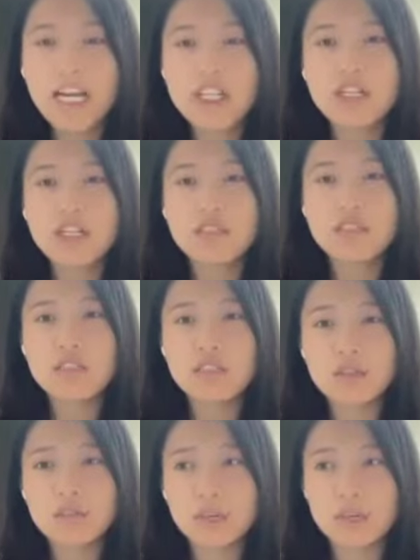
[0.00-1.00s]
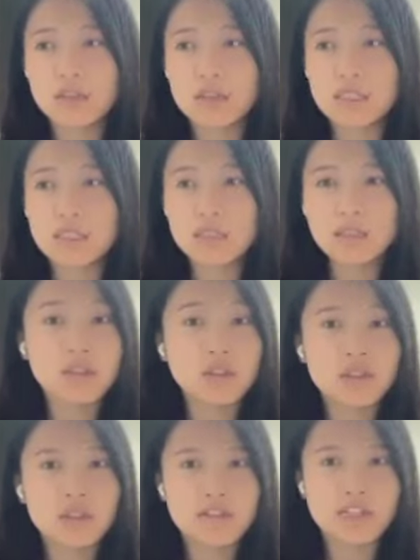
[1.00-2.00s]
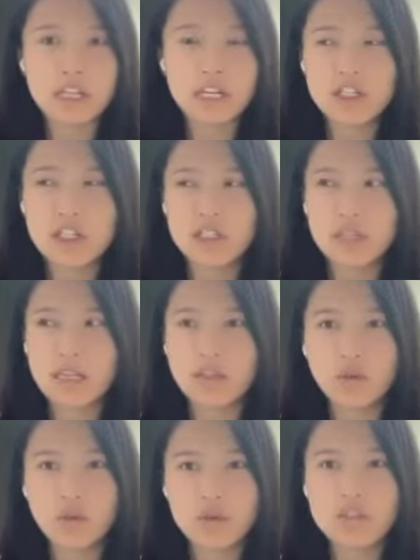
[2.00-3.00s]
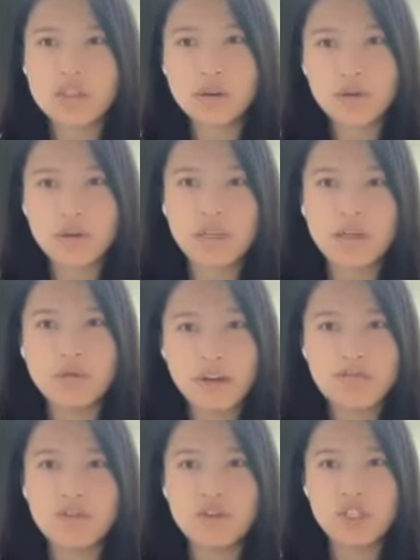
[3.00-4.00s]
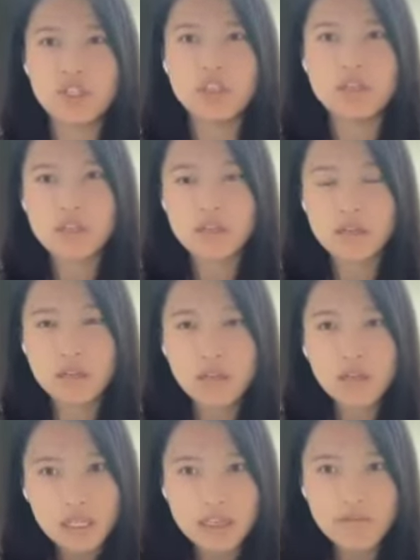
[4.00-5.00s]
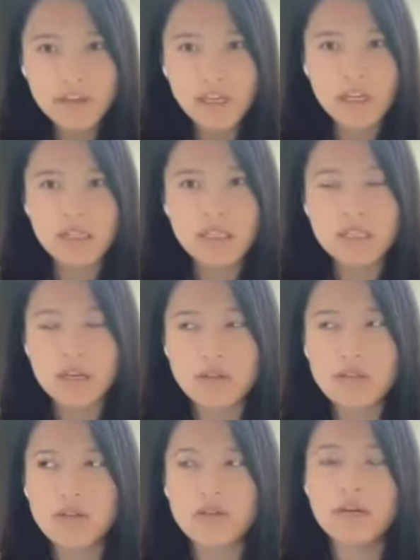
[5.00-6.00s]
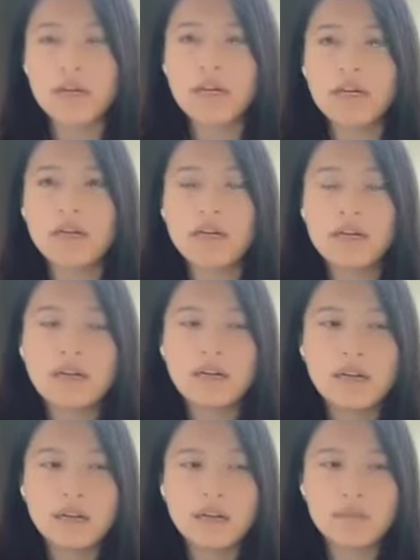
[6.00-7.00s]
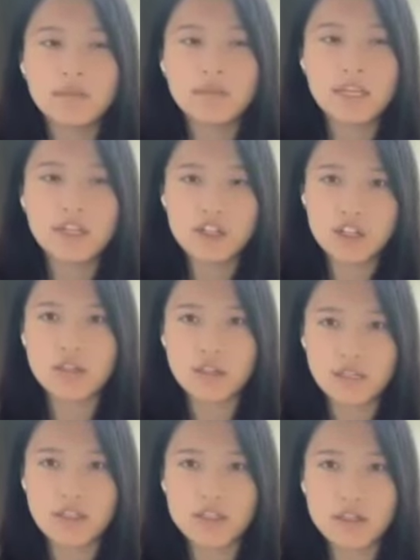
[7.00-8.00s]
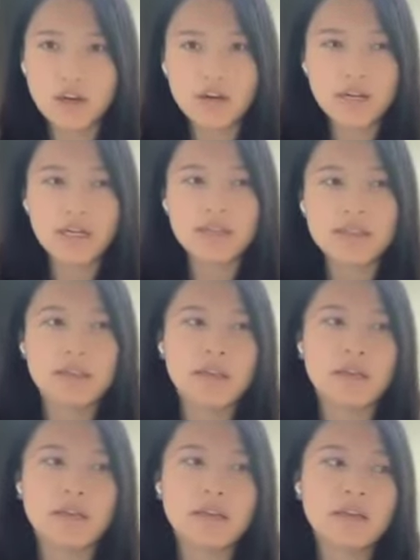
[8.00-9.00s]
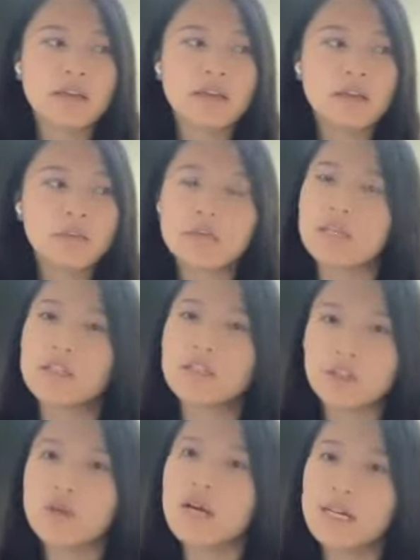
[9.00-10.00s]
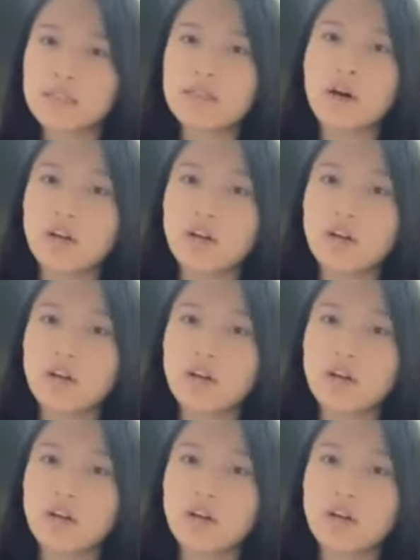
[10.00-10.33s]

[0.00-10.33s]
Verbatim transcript: passionate about the unification and North Korean refugees living in South Korea. He shared his story and saying, because US